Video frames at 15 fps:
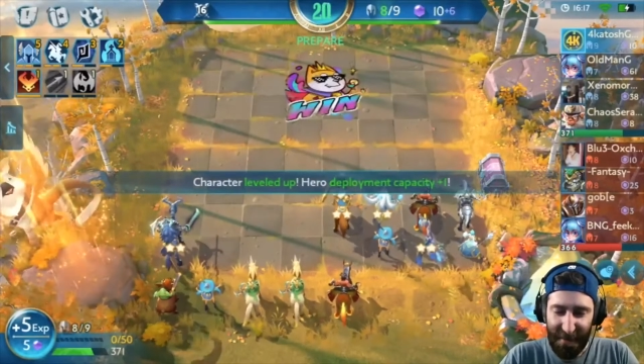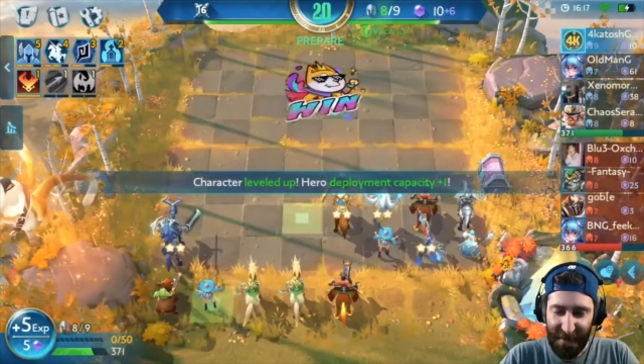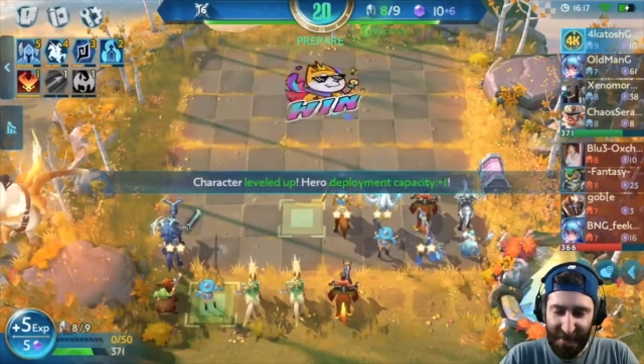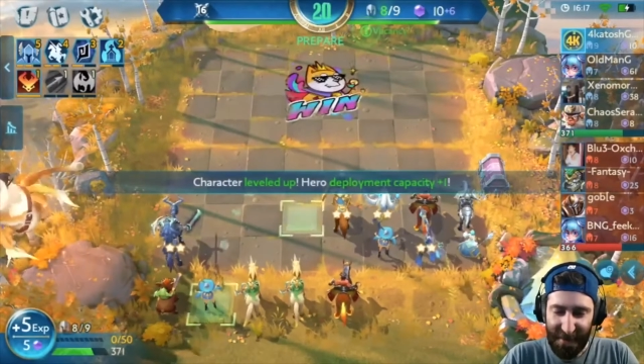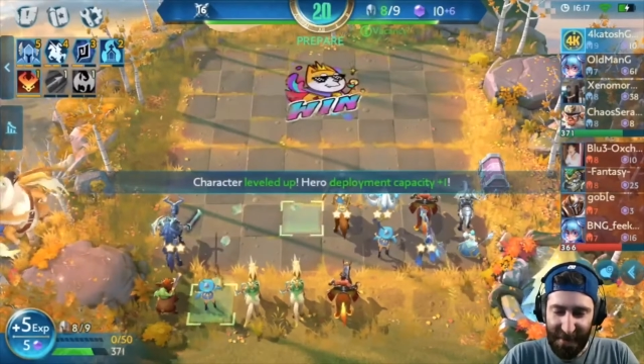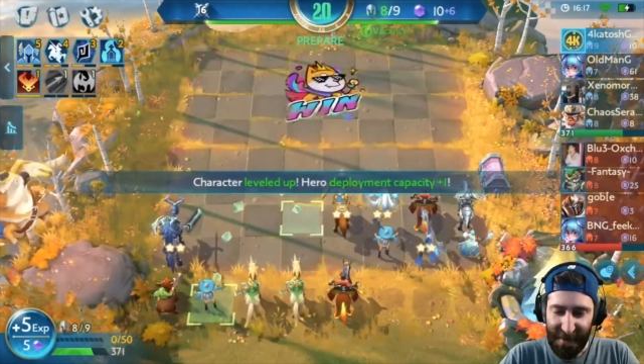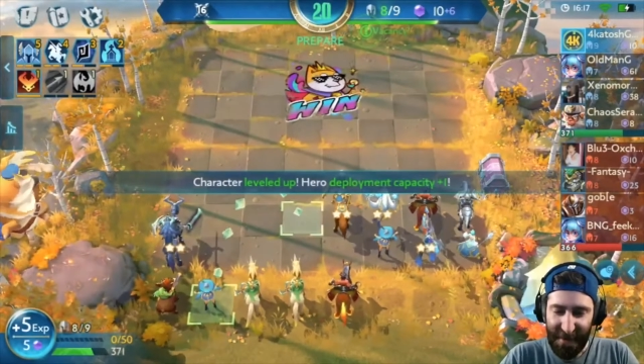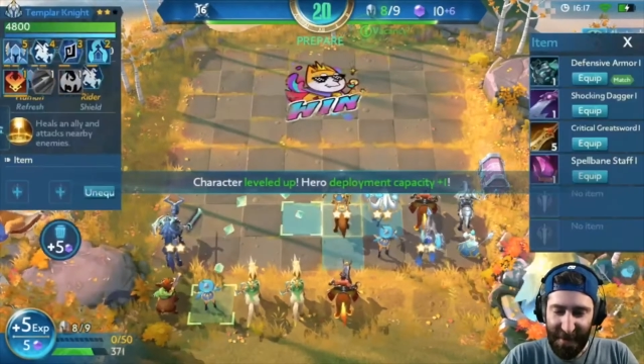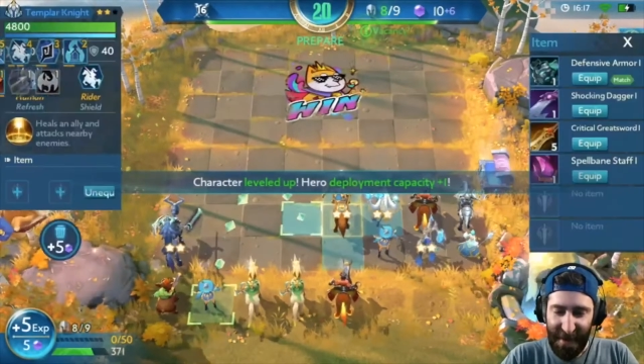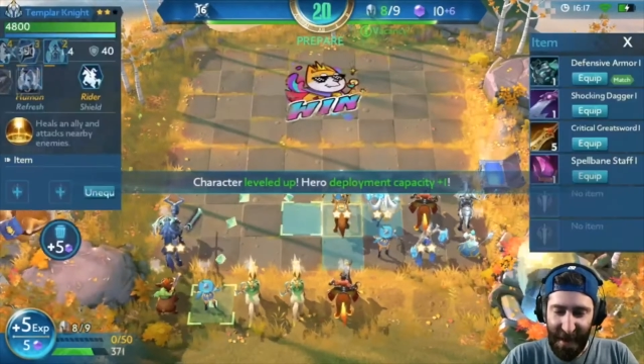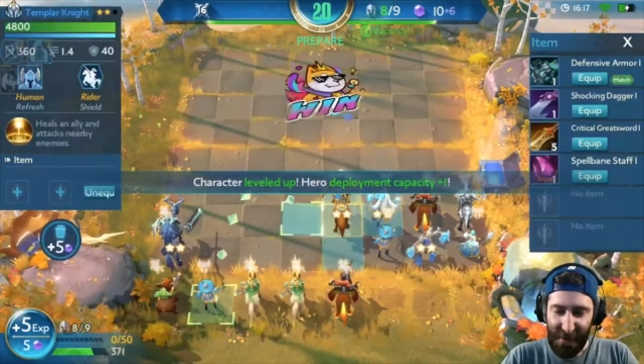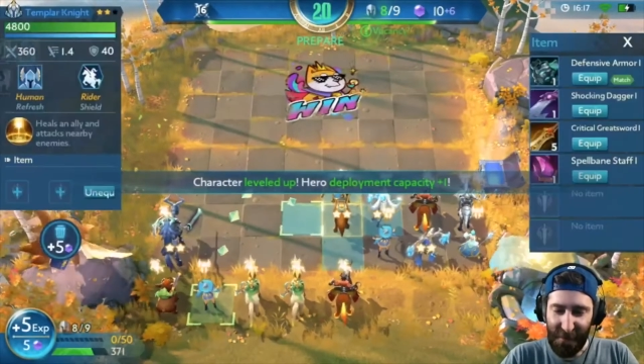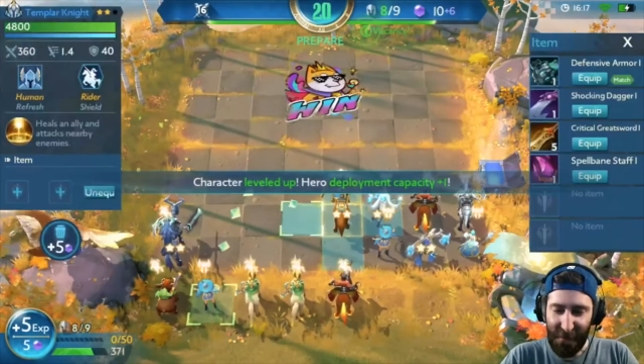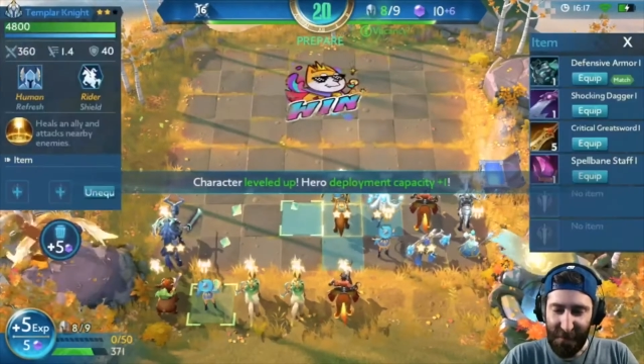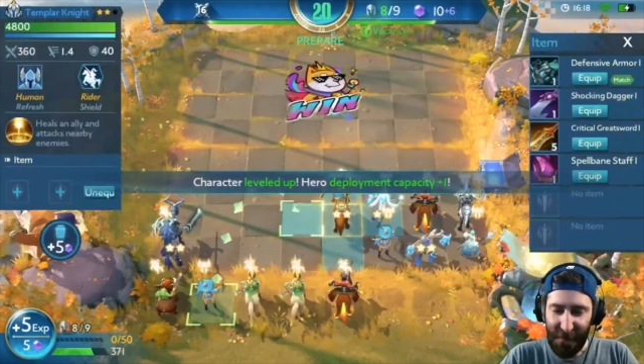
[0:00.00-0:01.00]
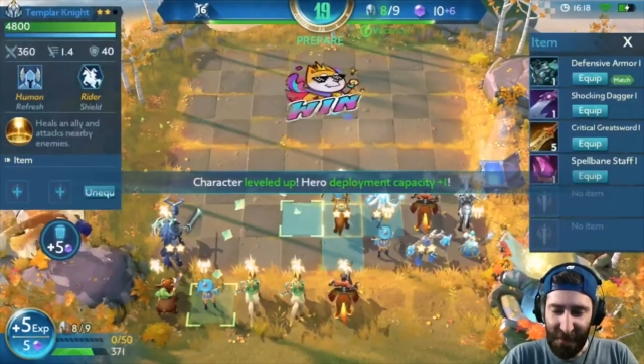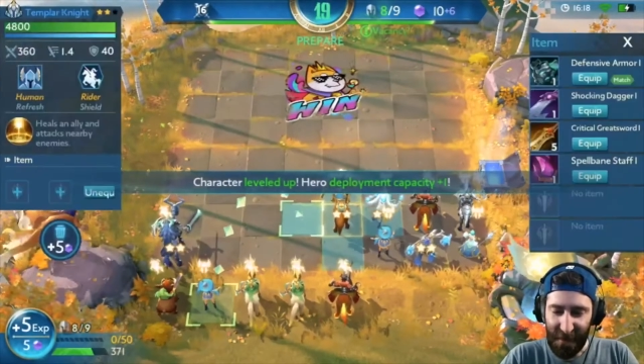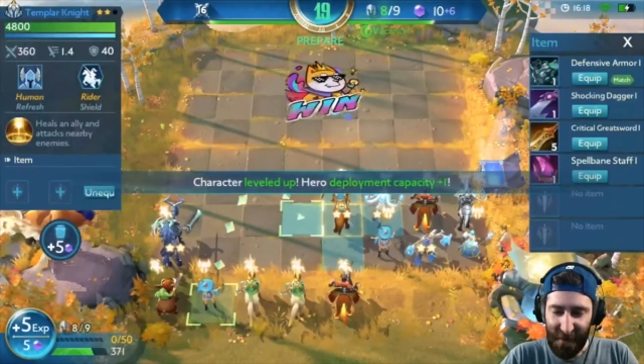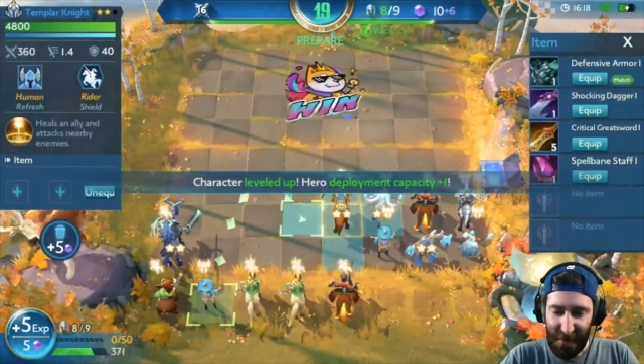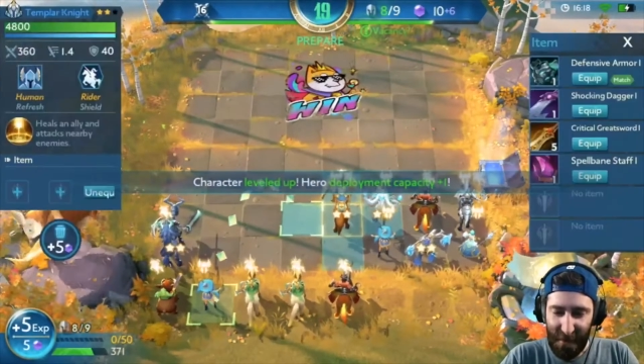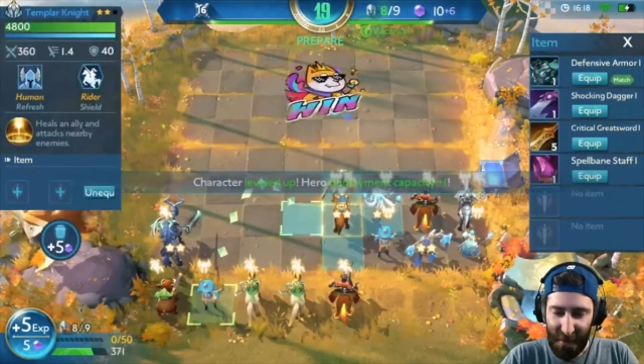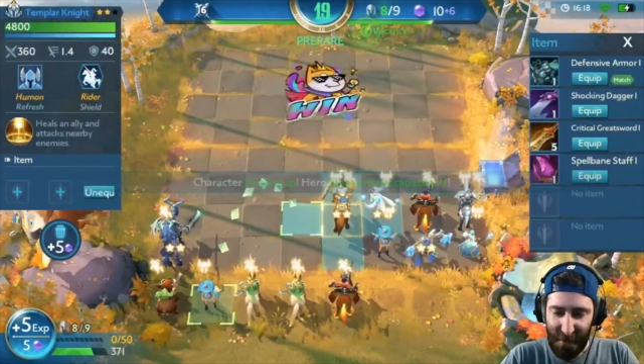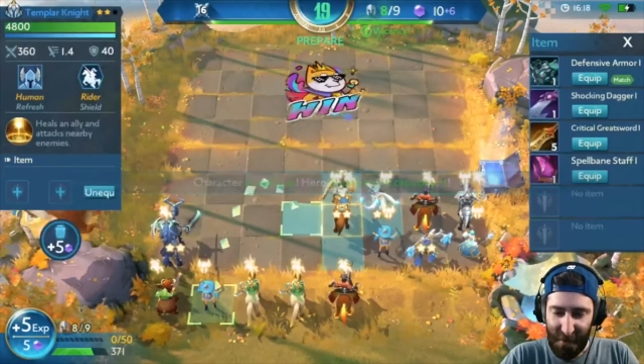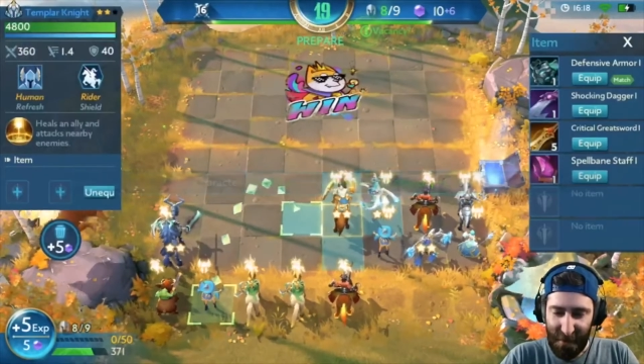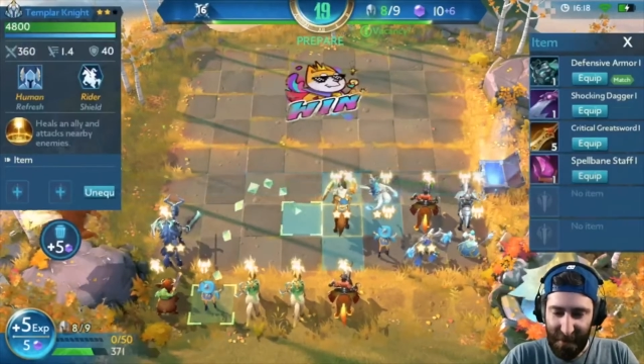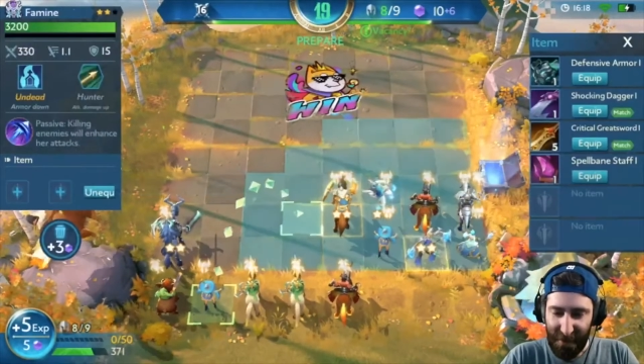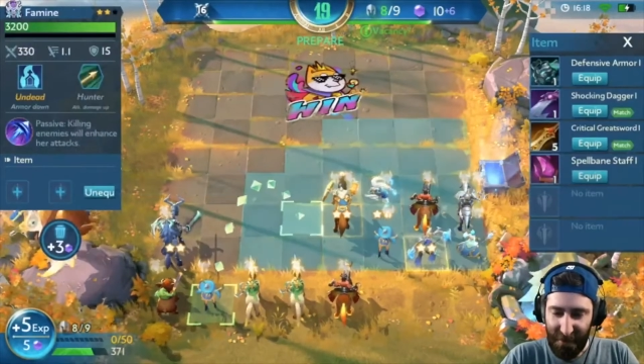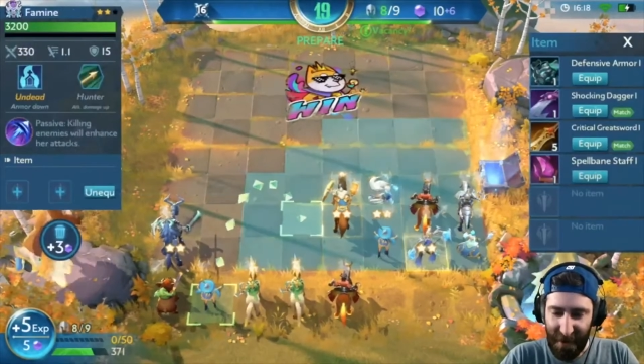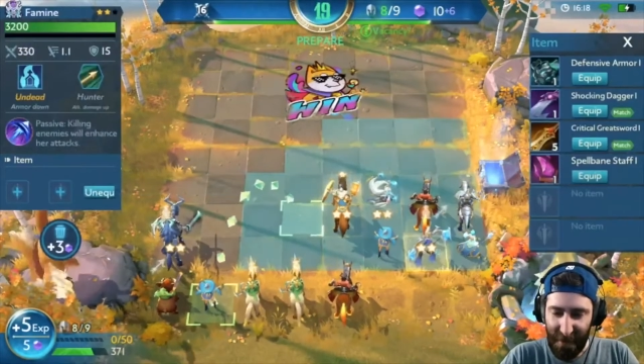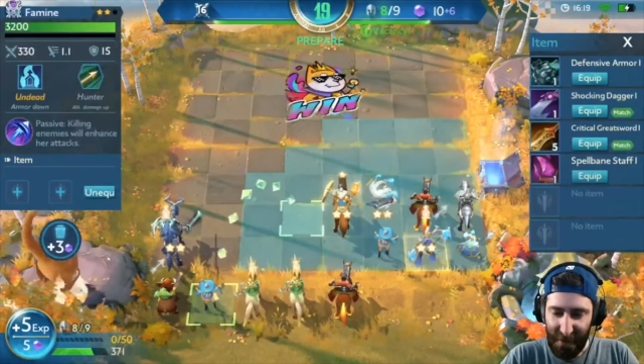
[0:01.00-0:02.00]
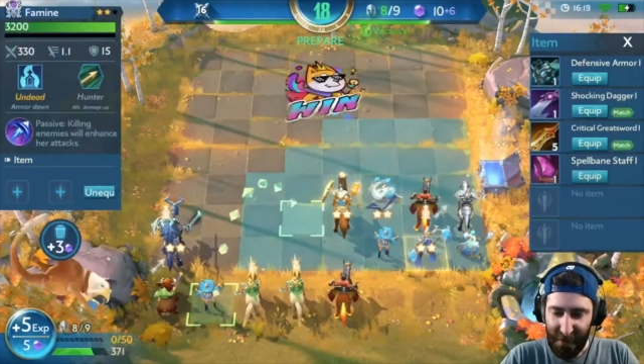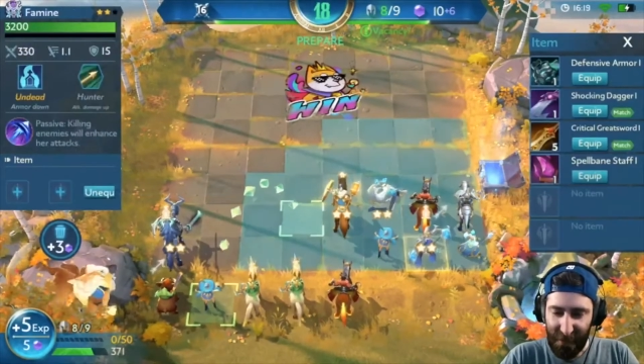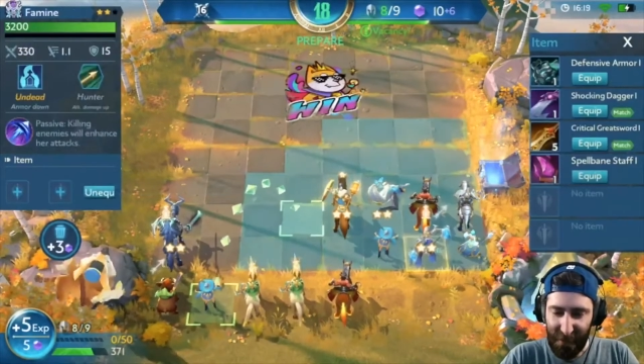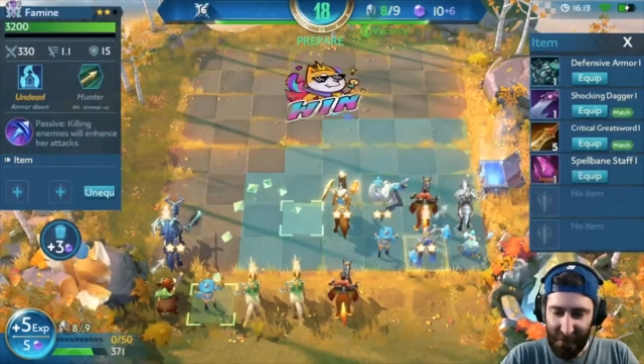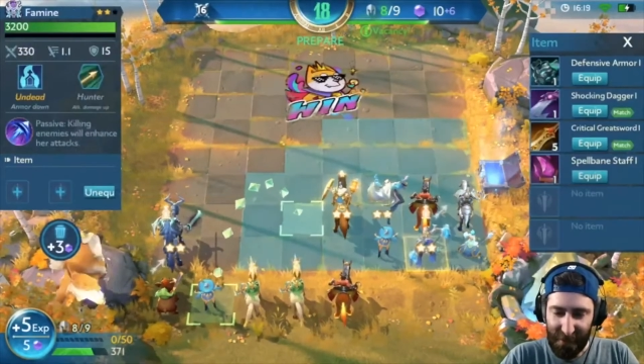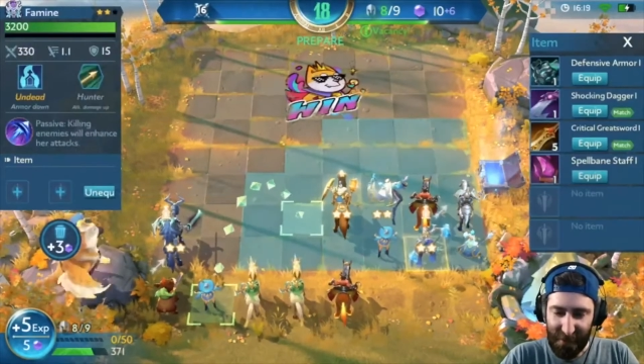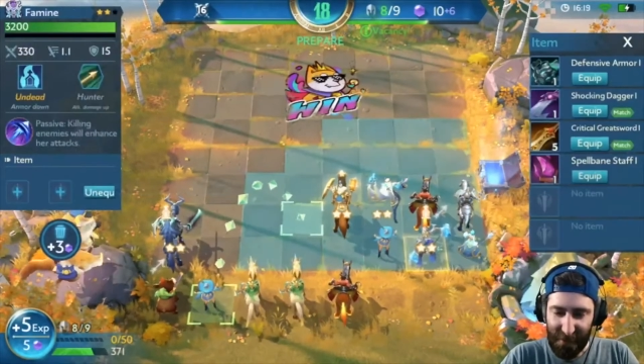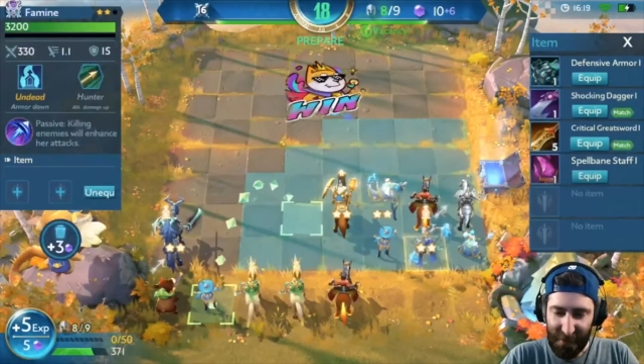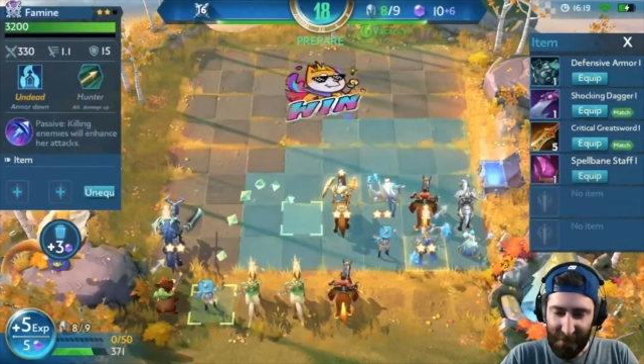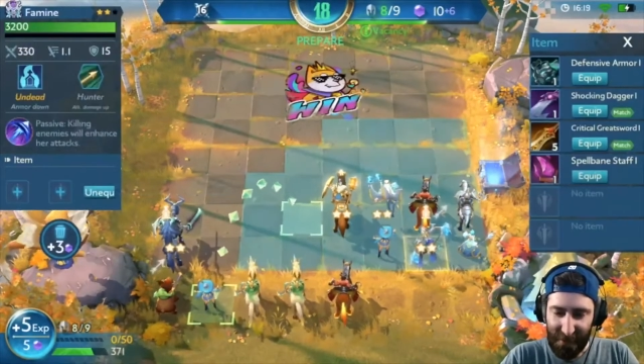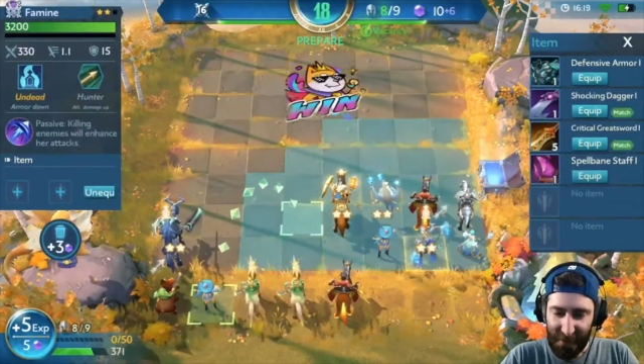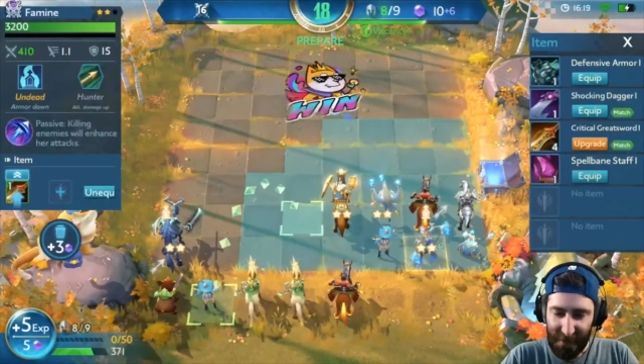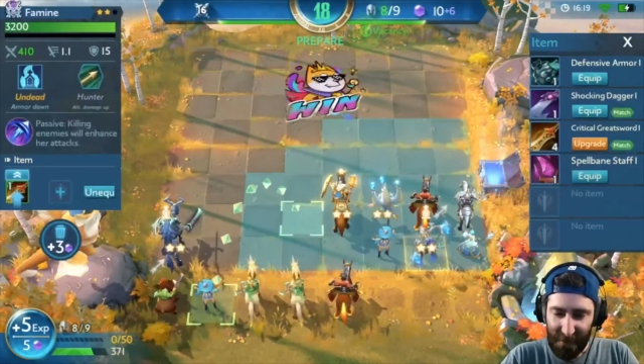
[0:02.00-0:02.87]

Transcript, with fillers: But uh, I have a feeling it might have been the round before too.